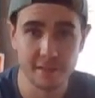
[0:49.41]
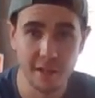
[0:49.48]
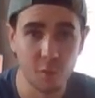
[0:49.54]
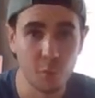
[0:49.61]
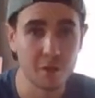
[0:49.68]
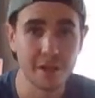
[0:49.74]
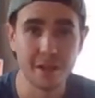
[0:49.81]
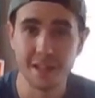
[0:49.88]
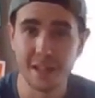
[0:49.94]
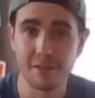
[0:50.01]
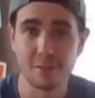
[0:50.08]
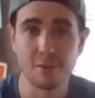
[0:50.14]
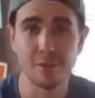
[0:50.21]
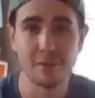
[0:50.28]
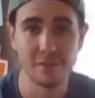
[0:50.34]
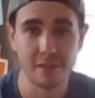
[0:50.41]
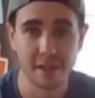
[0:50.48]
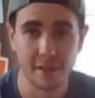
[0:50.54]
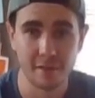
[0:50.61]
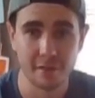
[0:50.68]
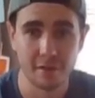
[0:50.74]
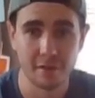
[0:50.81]
and we're going to get through this
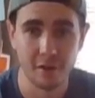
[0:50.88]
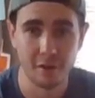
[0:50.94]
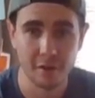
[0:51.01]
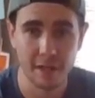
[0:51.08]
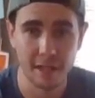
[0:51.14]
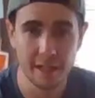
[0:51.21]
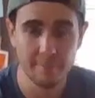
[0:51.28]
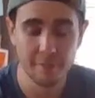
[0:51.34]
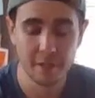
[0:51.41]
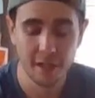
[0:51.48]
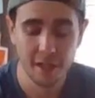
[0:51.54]
together, okay?